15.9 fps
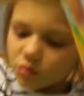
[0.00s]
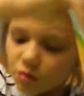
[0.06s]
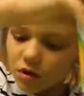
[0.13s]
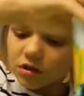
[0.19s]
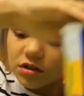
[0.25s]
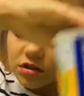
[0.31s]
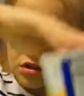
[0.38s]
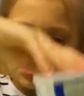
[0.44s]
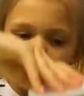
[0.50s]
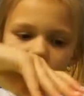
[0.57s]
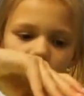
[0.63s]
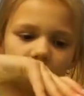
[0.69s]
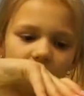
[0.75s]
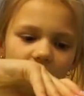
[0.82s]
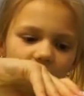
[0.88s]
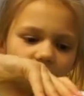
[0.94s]
want to
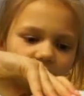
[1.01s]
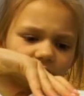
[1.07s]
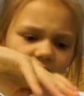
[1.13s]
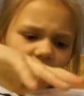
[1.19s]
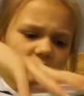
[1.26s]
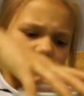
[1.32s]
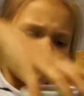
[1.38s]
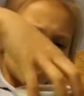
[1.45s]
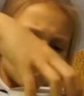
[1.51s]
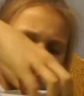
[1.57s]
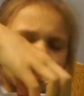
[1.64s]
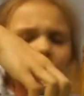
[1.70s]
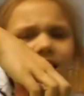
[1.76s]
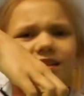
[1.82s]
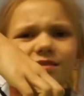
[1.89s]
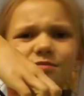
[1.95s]
have
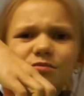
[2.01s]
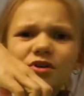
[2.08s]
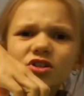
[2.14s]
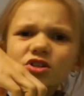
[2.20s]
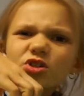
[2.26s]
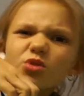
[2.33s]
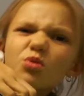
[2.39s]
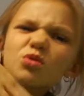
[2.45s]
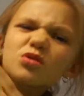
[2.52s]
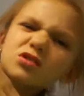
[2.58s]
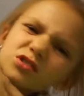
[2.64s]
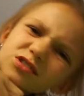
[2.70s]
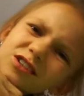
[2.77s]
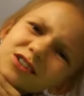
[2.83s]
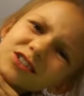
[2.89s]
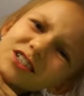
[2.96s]
as much
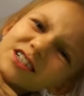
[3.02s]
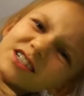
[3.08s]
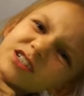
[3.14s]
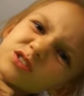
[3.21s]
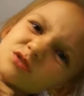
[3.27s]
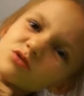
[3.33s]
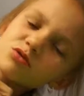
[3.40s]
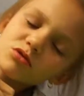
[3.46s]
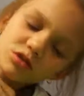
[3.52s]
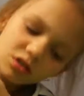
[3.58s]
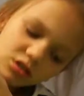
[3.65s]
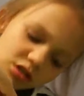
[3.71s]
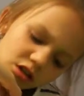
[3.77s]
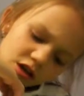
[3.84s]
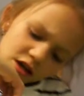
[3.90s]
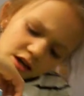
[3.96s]
cornstarch as you do
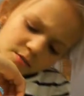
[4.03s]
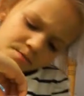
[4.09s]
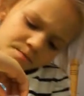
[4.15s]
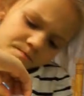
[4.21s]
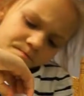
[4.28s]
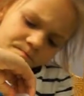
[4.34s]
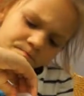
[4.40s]
slime.